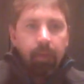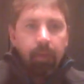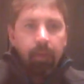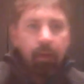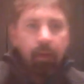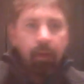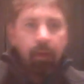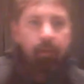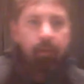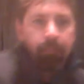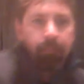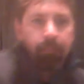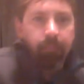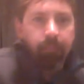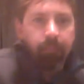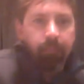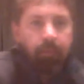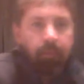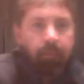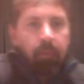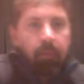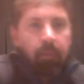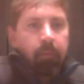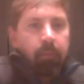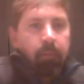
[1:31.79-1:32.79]

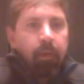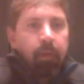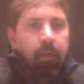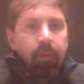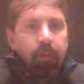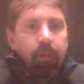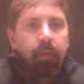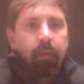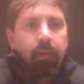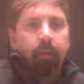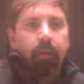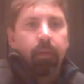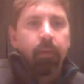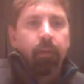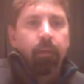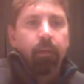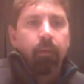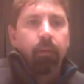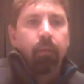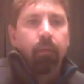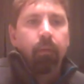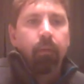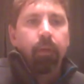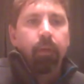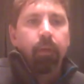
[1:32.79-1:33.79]
I'm going to, a
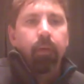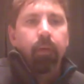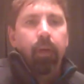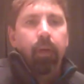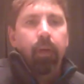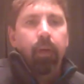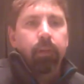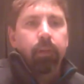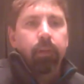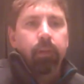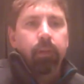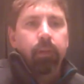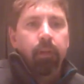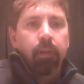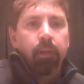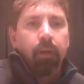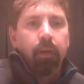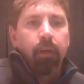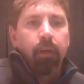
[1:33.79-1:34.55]
little introduction.